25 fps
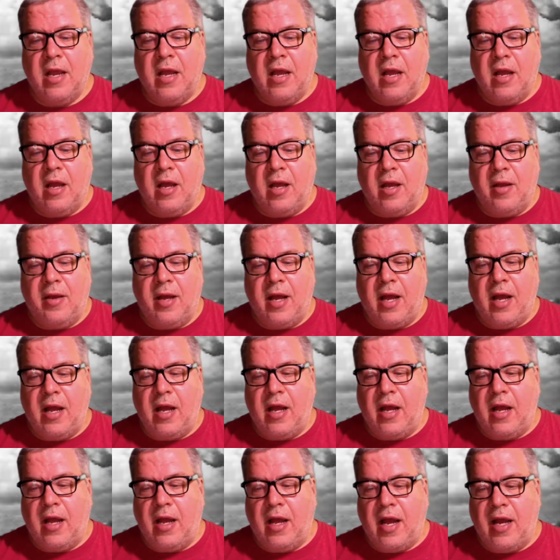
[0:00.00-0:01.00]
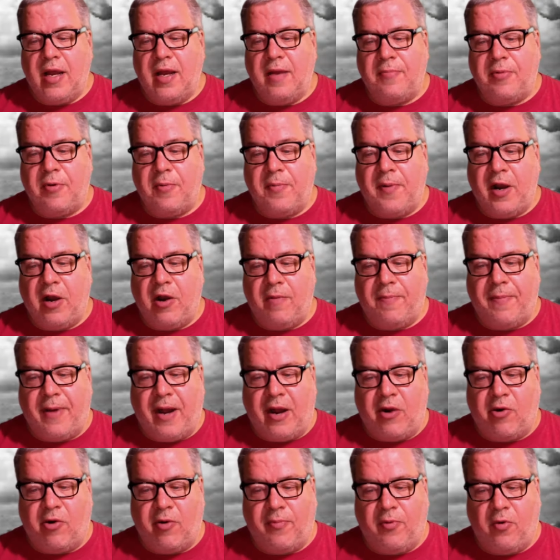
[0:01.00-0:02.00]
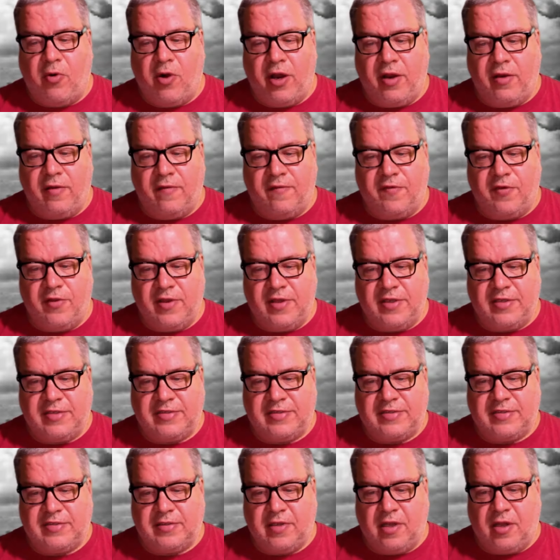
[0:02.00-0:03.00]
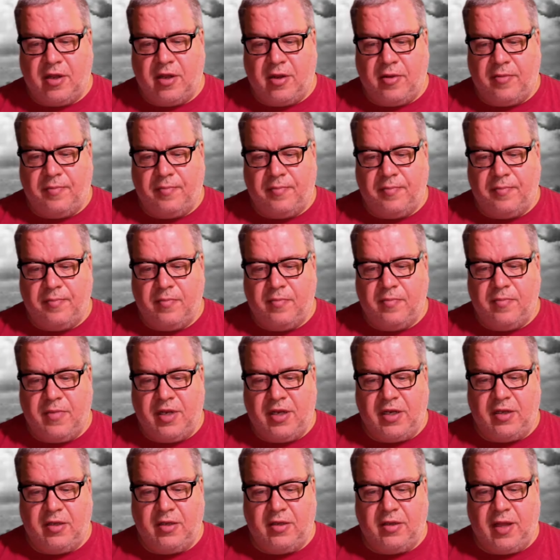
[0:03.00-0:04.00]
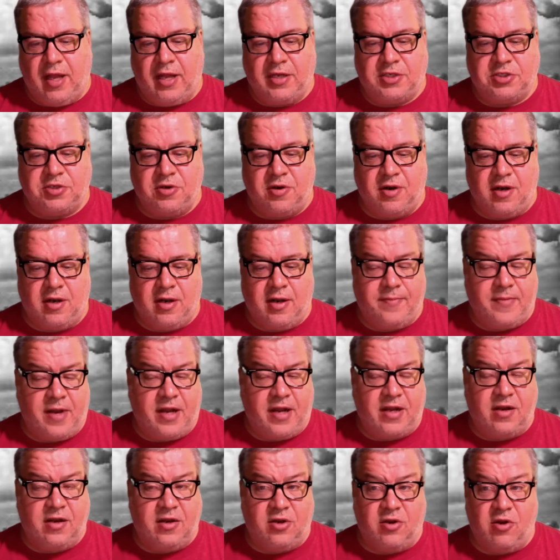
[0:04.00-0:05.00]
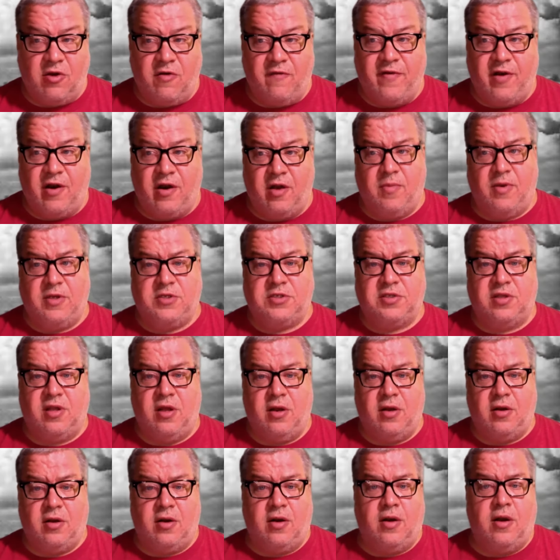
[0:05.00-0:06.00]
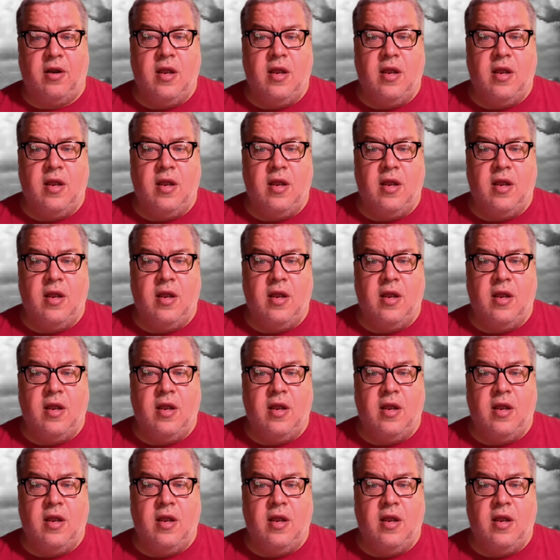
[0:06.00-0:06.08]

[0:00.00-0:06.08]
I didn't prepare a PowerPoint for this mini lecture, and I'm not going to go very much longer.